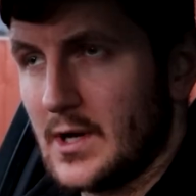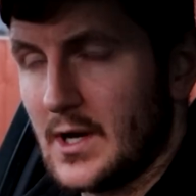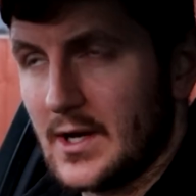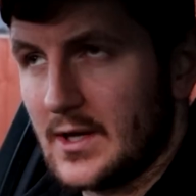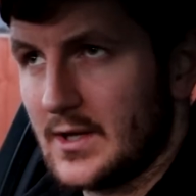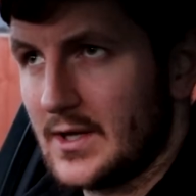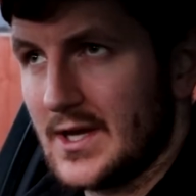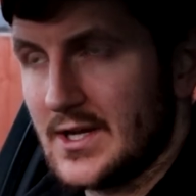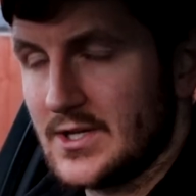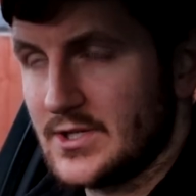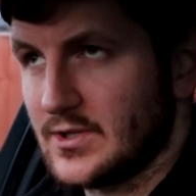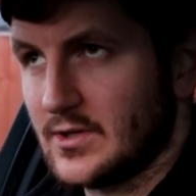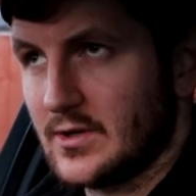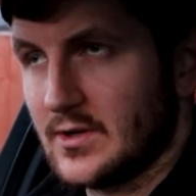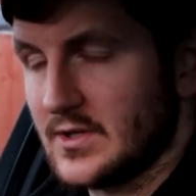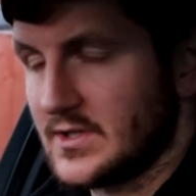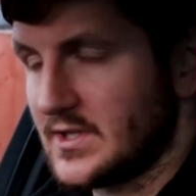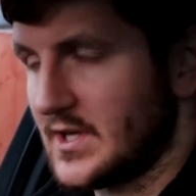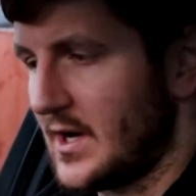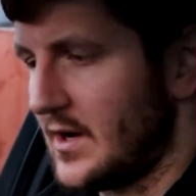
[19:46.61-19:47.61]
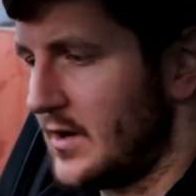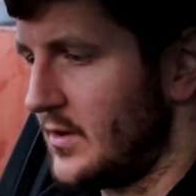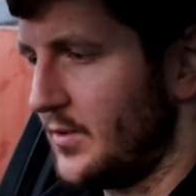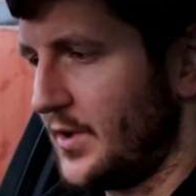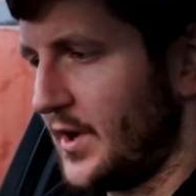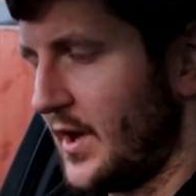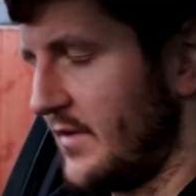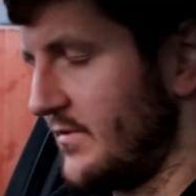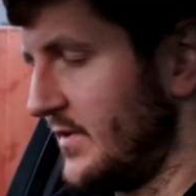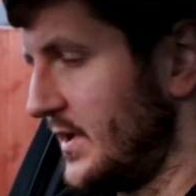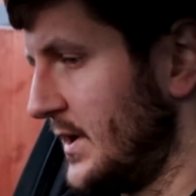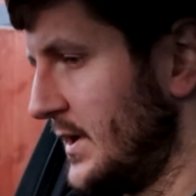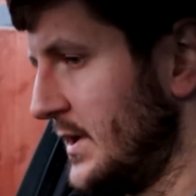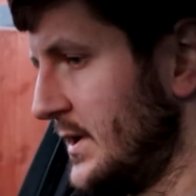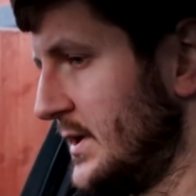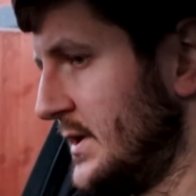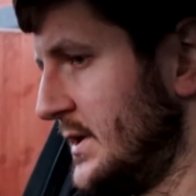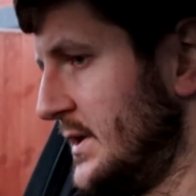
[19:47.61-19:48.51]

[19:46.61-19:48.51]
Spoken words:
like the engine cut out or whatever,